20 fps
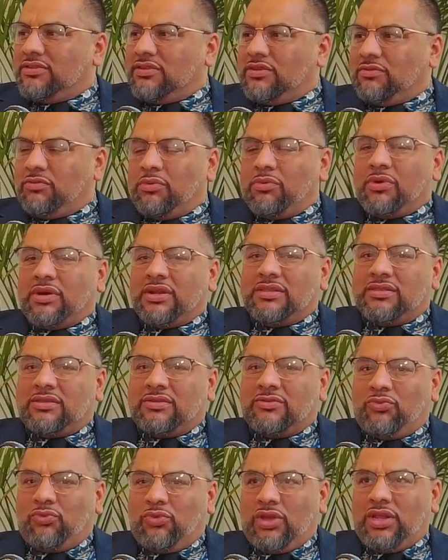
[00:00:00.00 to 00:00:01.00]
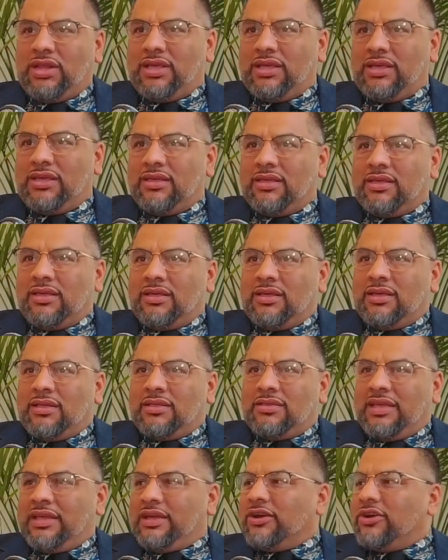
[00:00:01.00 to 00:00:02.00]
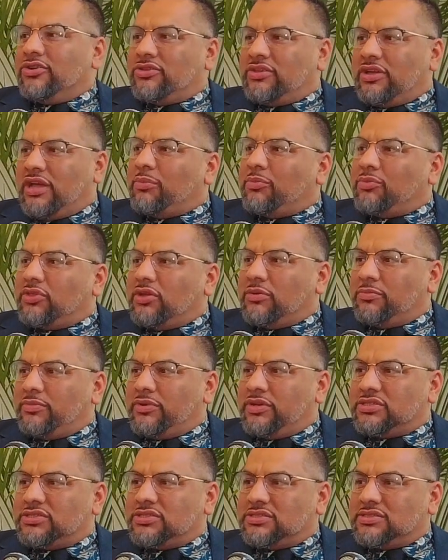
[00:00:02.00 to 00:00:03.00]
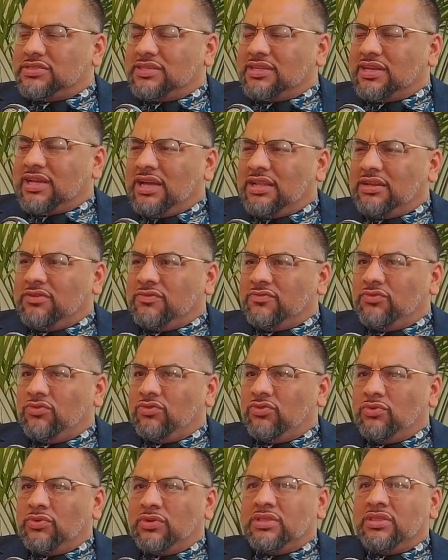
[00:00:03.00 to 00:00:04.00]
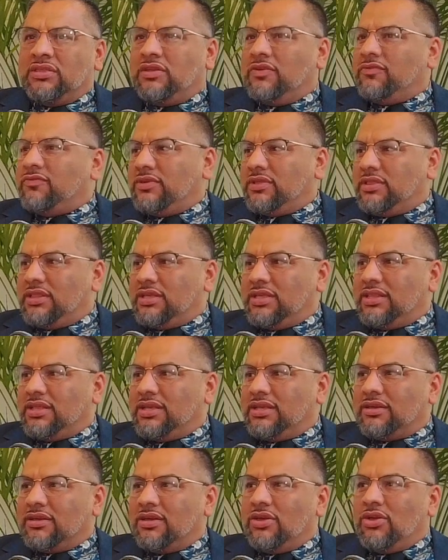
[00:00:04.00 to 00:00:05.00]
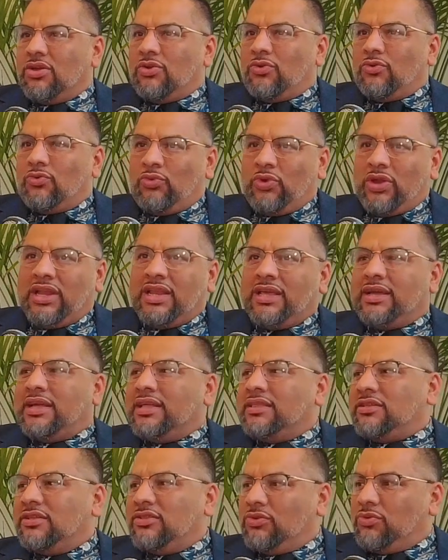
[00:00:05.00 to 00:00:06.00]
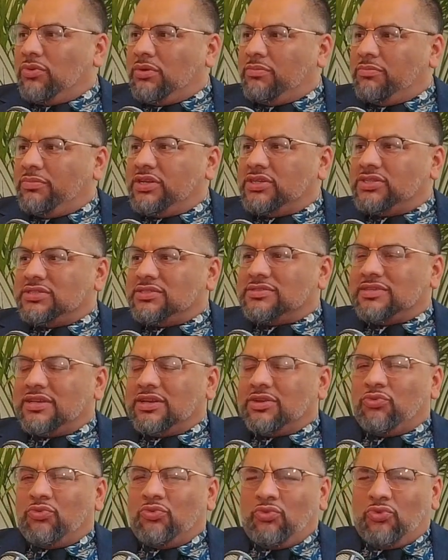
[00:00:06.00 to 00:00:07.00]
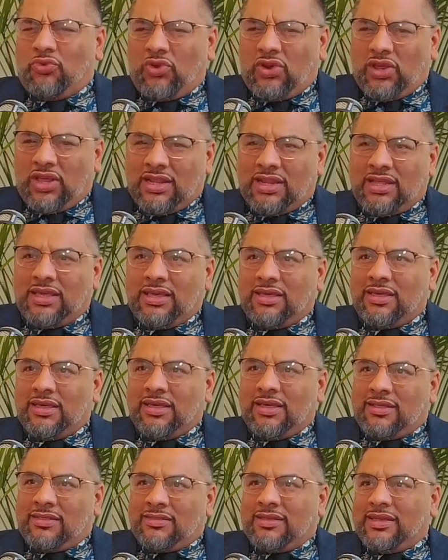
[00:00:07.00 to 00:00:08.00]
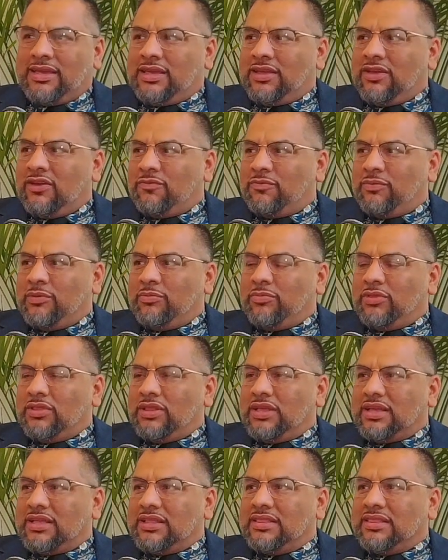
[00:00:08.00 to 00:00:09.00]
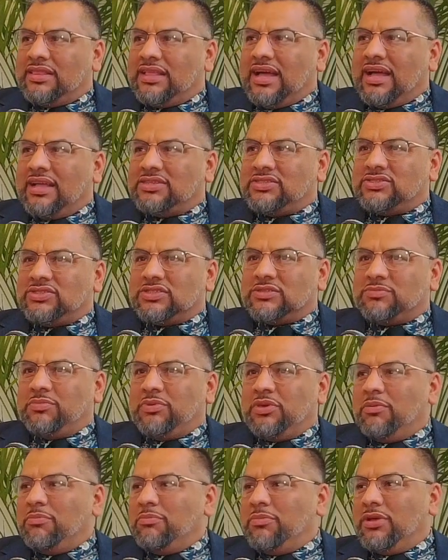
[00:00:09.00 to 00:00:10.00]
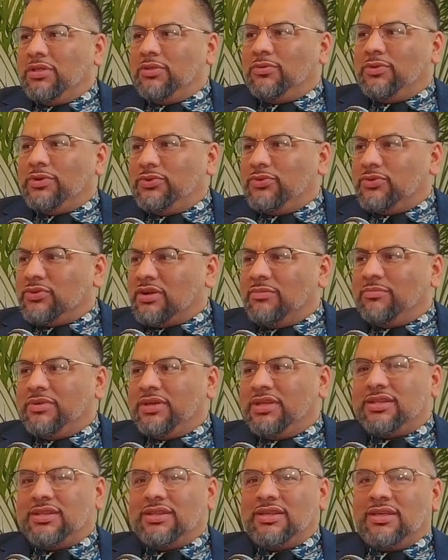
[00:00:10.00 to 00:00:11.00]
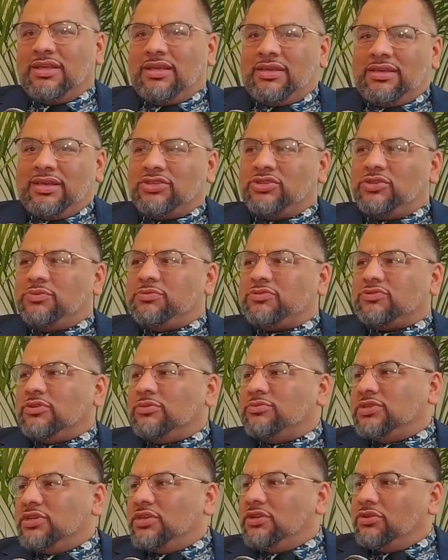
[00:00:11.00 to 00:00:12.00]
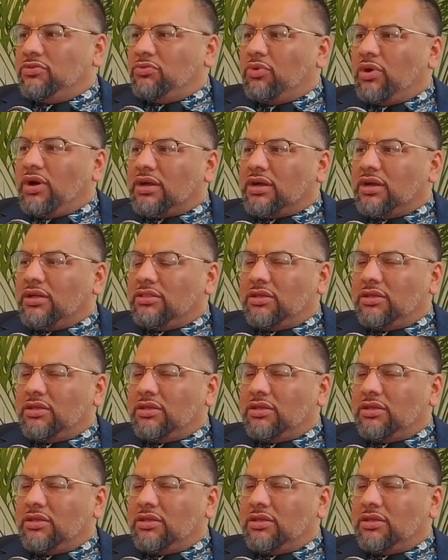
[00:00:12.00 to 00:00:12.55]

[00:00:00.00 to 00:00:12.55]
Like we wanted to really take our time with our patients and kind of do it differently. Like really get to know our patients. Like really take care of people. Like not just be a meal where you come in, get your prescription, and you walk out.